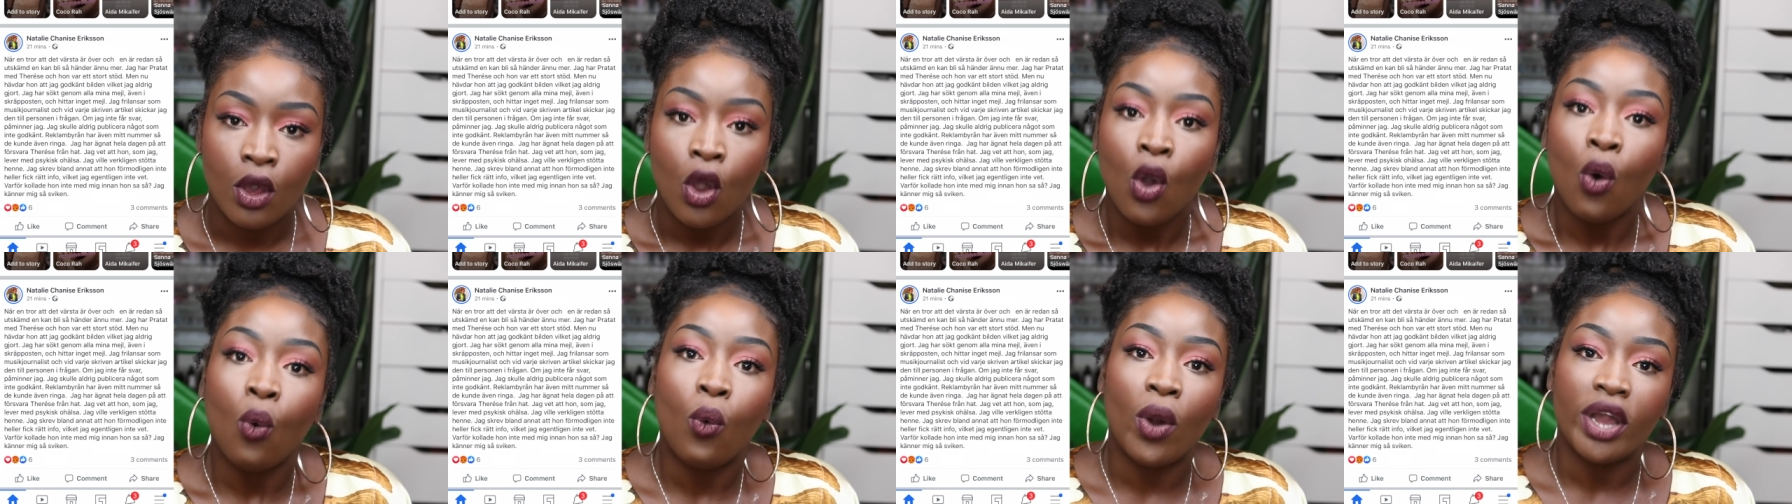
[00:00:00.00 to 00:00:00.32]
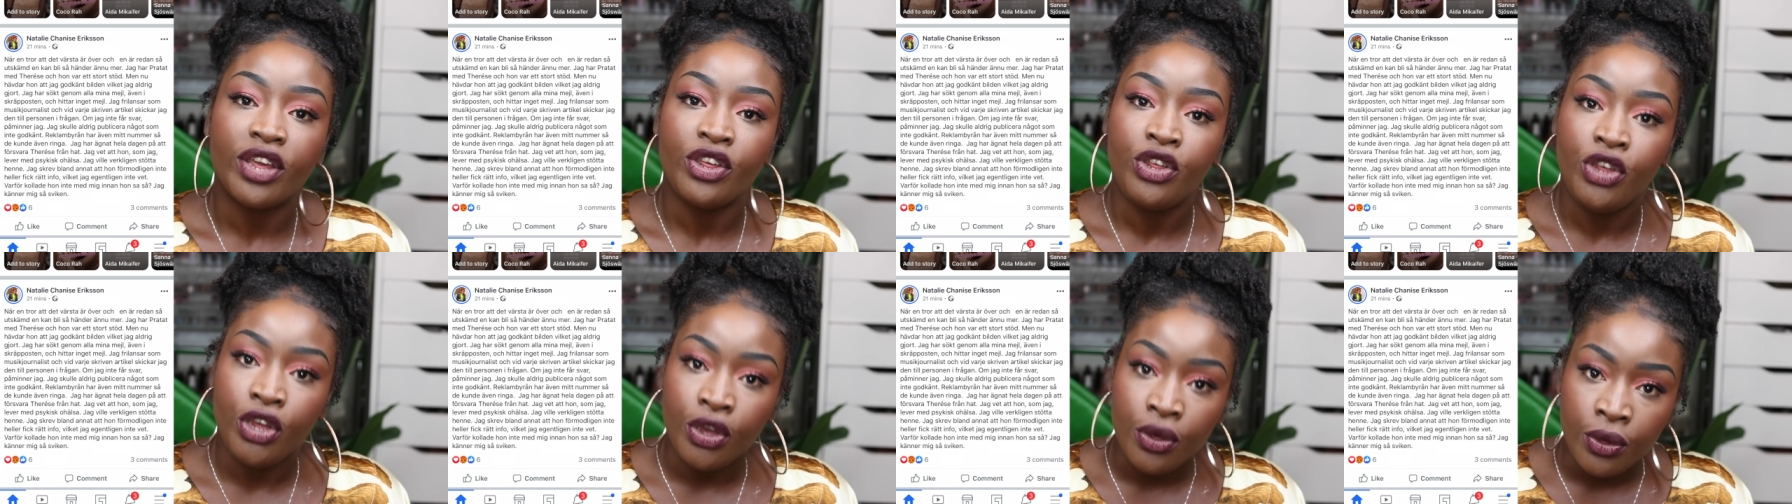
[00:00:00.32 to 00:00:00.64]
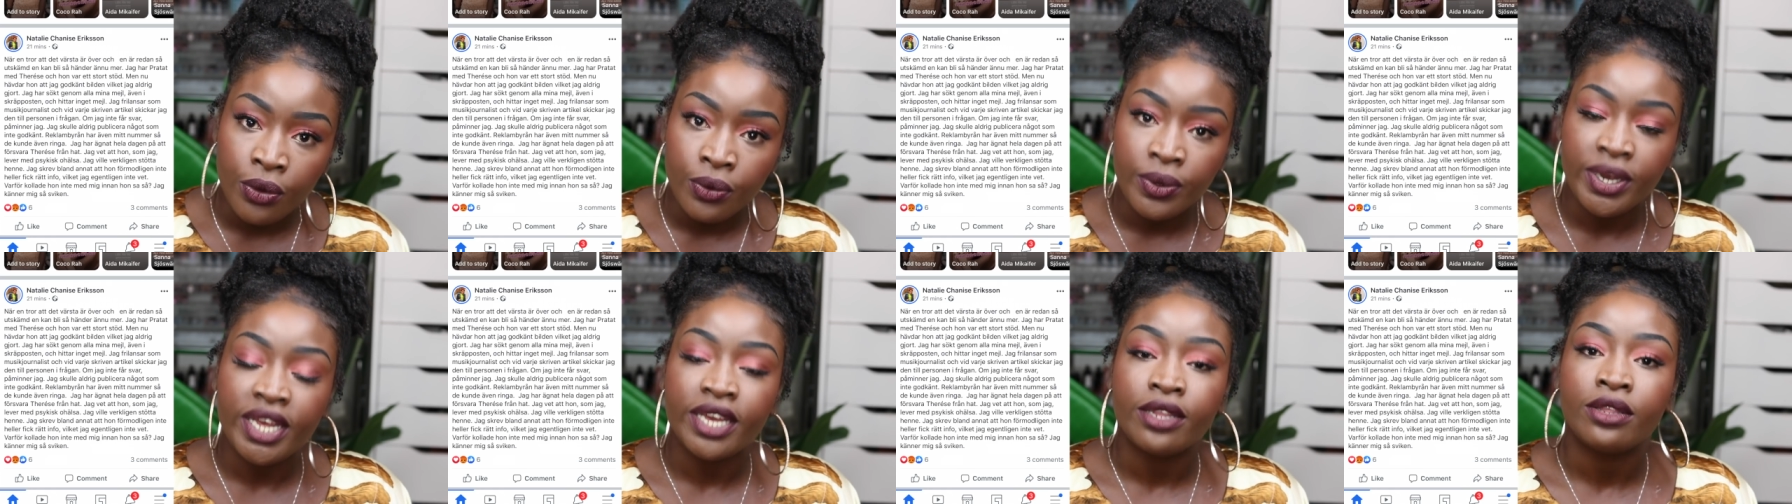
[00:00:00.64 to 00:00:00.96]
What
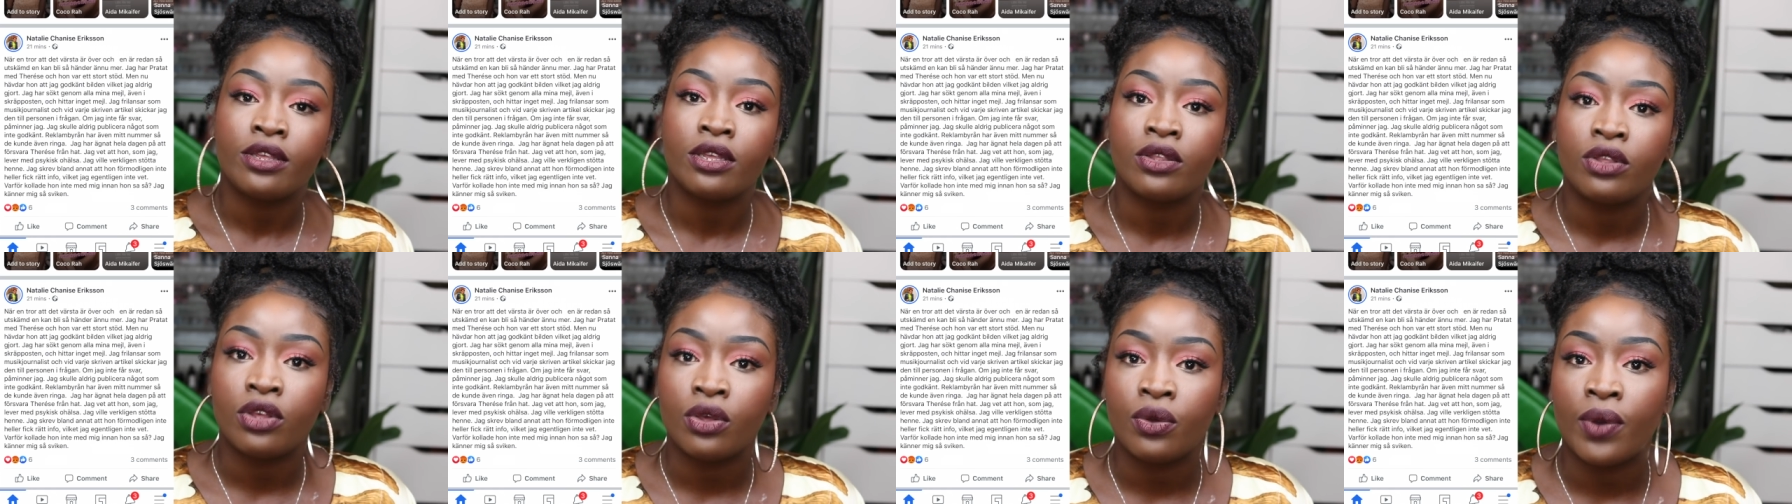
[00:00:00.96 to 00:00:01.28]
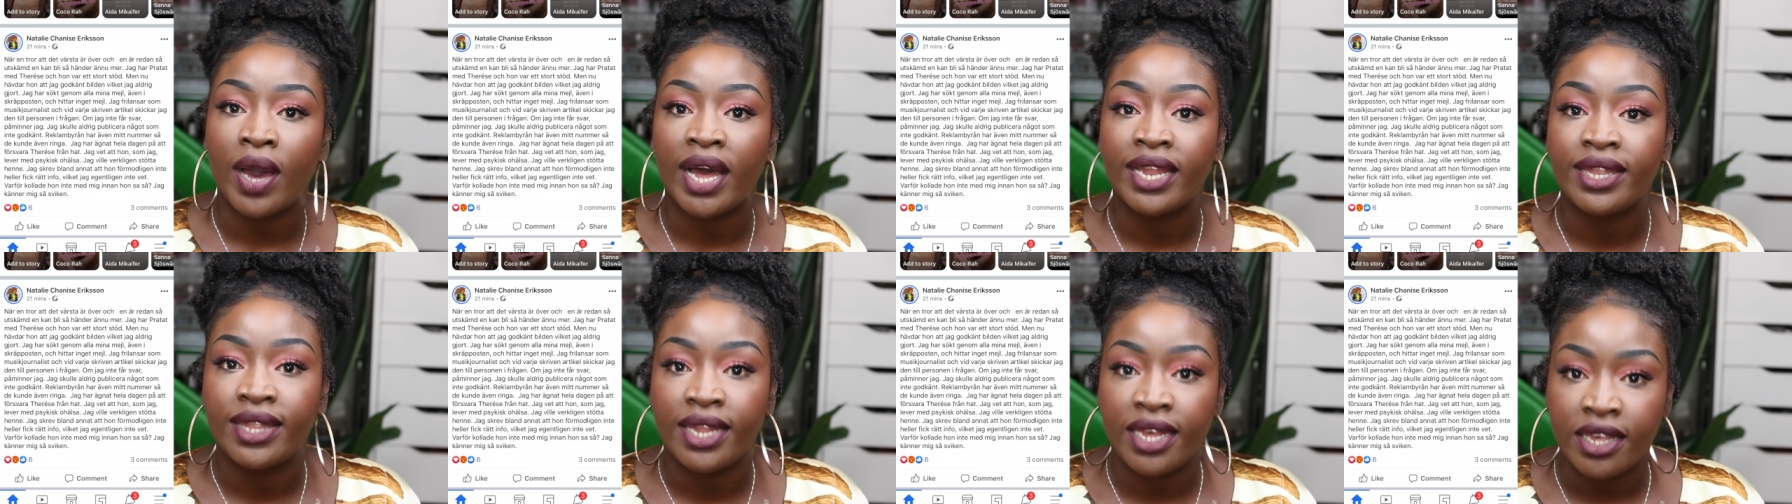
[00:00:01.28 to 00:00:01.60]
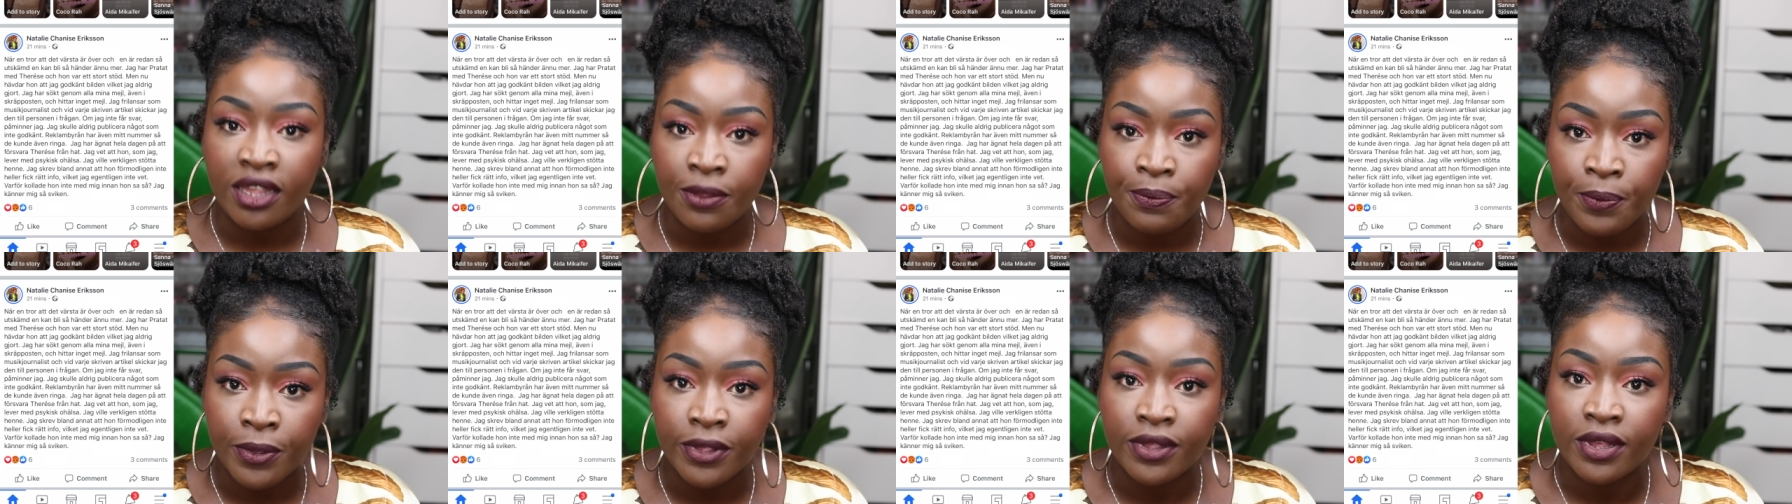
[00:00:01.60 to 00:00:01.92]
you need to do at
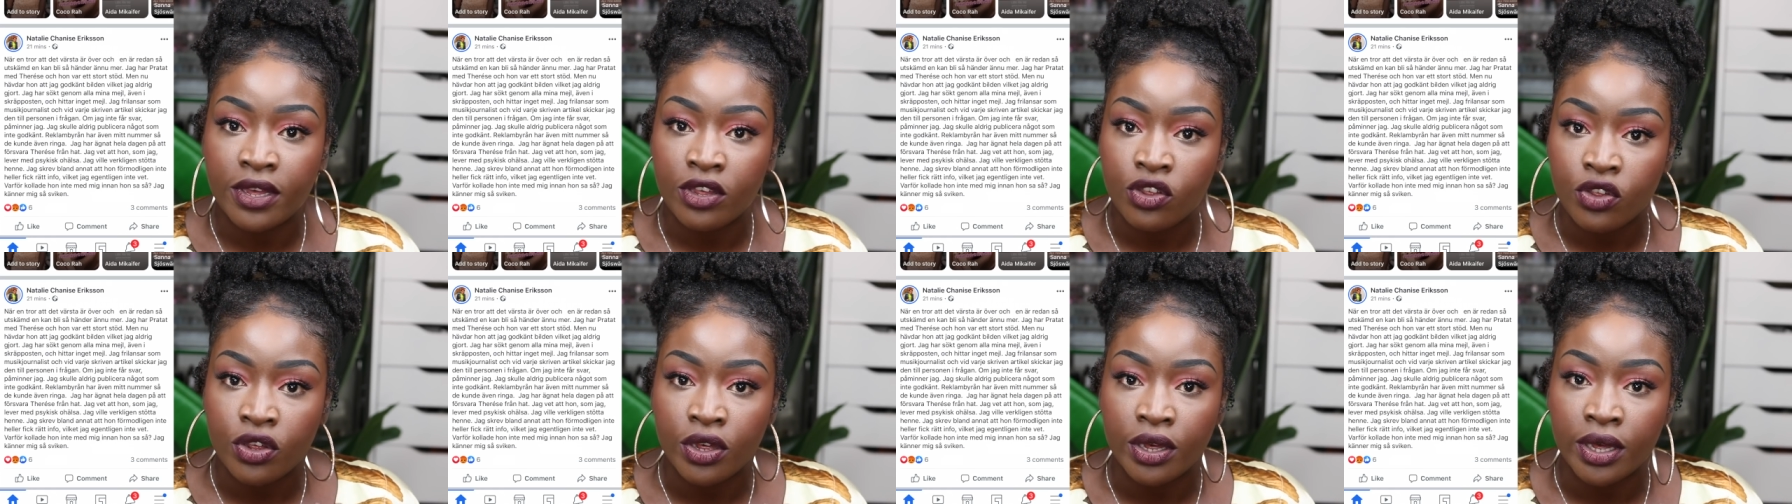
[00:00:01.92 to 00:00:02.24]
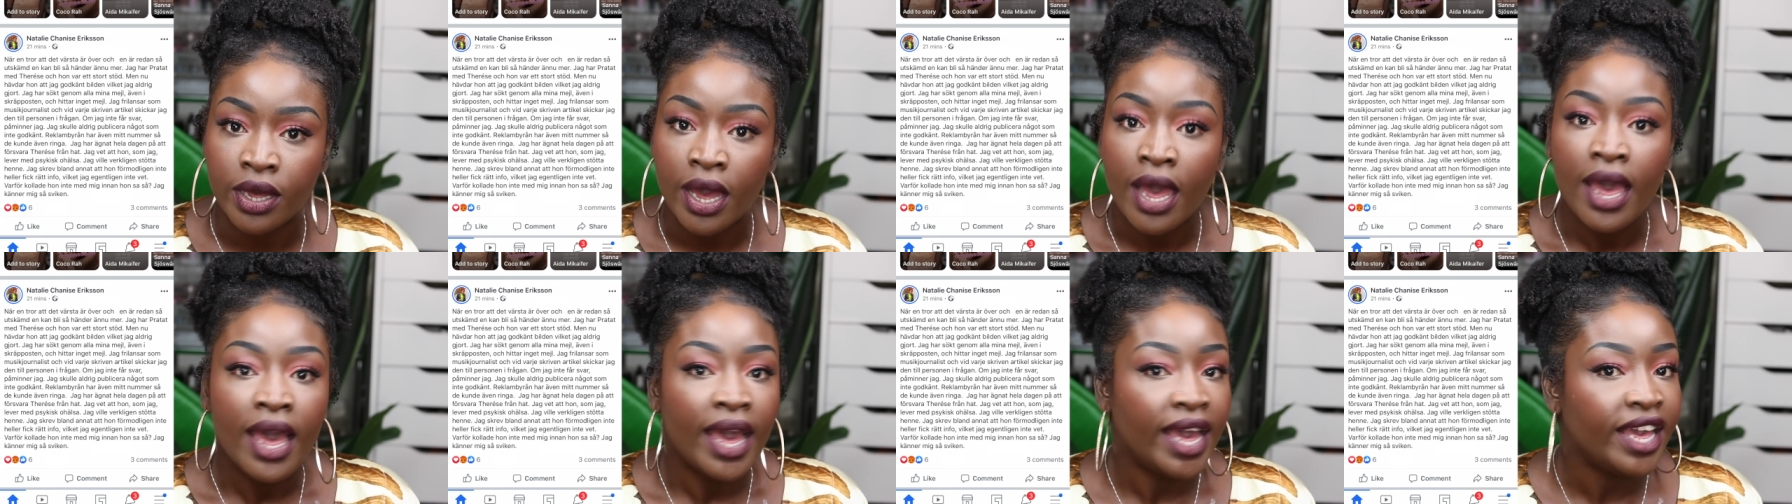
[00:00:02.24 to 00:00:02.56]
this position